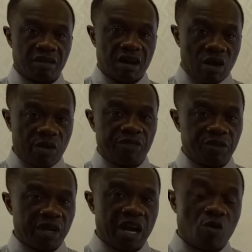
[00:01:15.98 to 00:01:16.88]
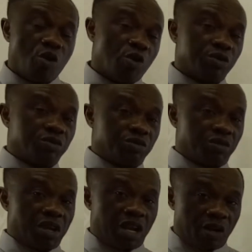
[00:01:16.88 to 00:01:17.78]
However, I will not
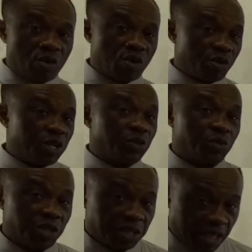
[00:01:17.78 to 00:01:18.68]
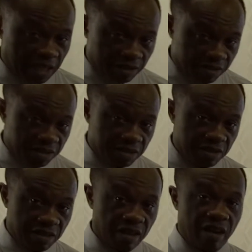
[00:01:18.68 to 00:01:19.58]
really go into details
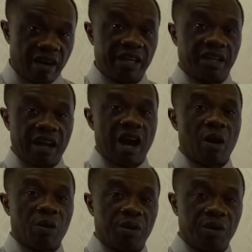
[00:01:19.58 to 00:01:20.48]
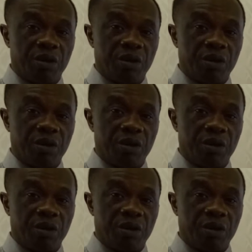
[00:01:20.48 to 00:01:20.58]
right now.